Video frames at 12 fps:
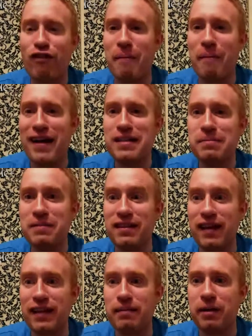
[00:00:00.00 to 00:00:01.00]
reminds me of
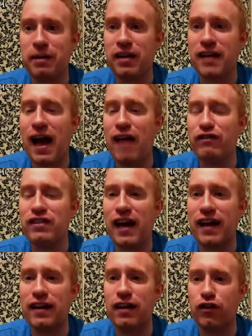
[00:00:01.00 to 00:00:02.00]
that, because I haven't
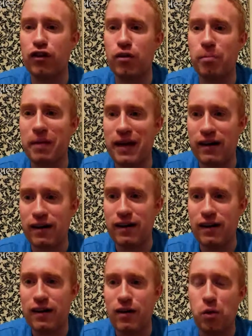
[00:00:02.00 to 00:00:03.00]
had another beer
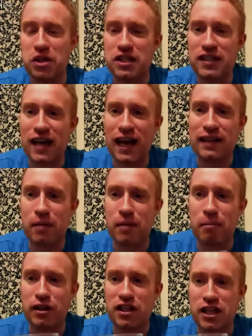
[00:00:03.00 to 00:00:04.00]
which has had that
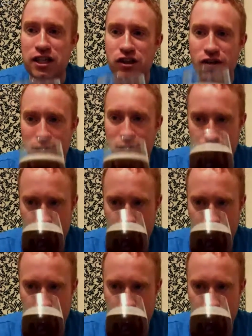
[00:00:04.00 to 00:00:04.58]
amount of ginger in it.